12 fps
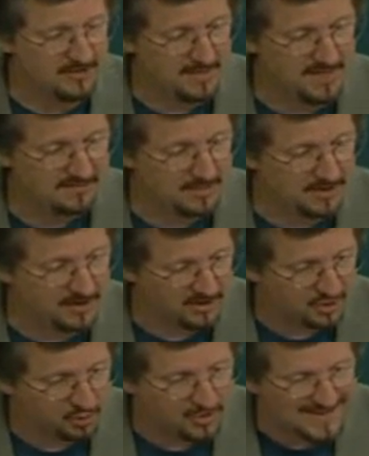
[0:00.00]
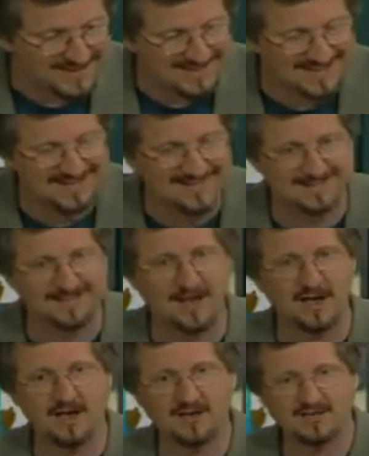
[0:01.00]
base pairing to
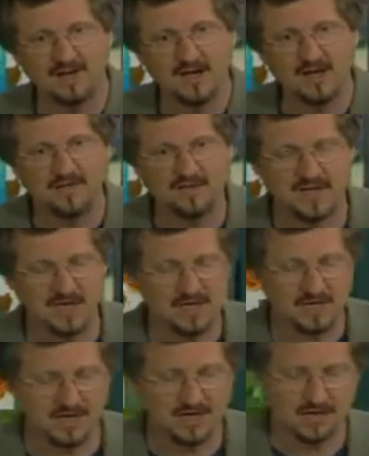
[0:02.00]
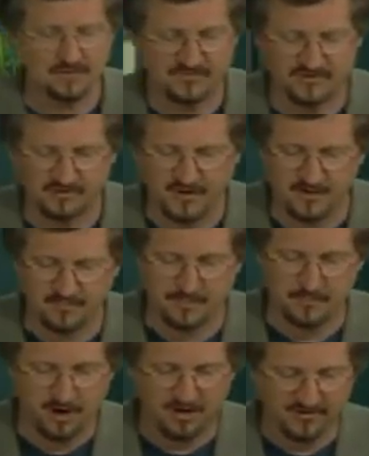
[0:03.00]
resynthesize the
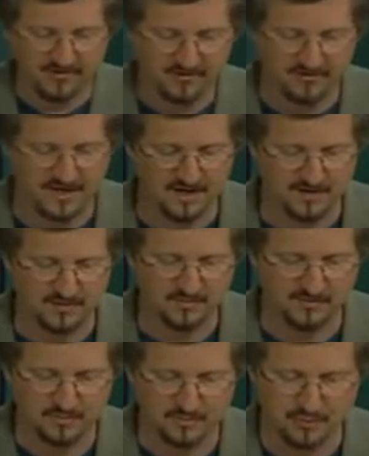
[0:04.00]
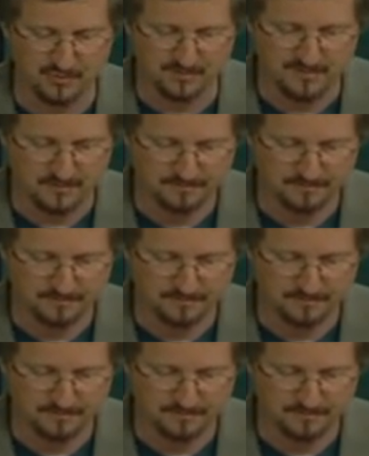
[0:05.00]
part of the strand that was removed.